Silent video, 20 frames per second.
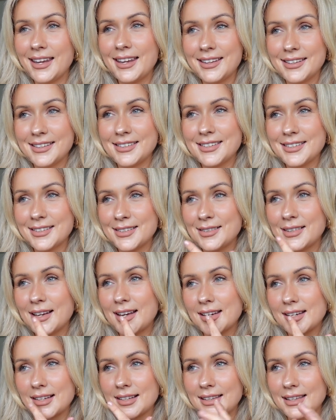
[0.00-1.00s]
into
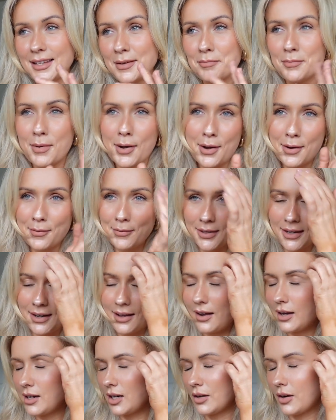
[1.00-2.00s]
like a lip balm, and
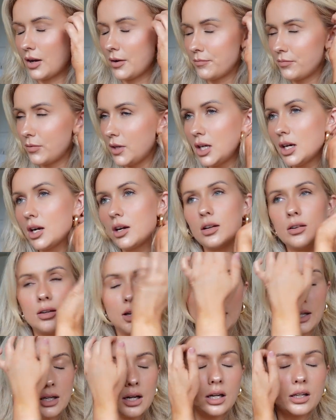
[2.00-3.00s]
I don't know, you know,
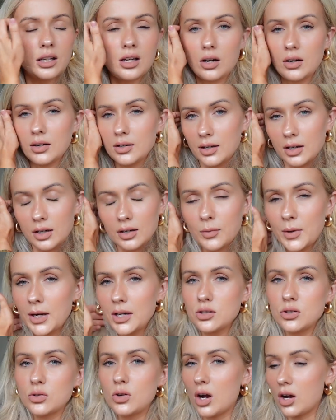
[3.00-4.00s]
like when I
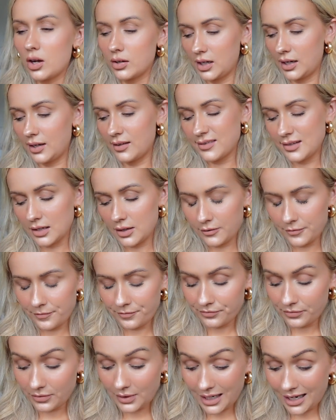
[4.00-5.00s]
do gardening and stuff,
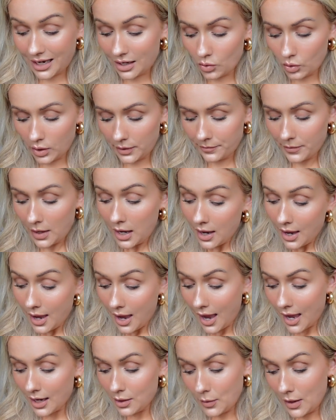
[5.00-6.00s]
they get annoying.
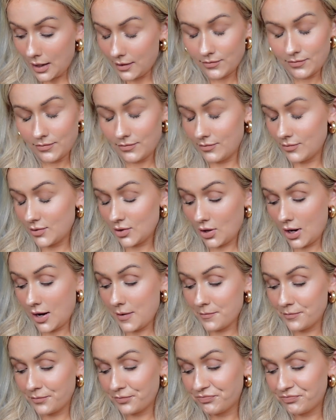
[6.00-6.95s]
Anyway, sorry.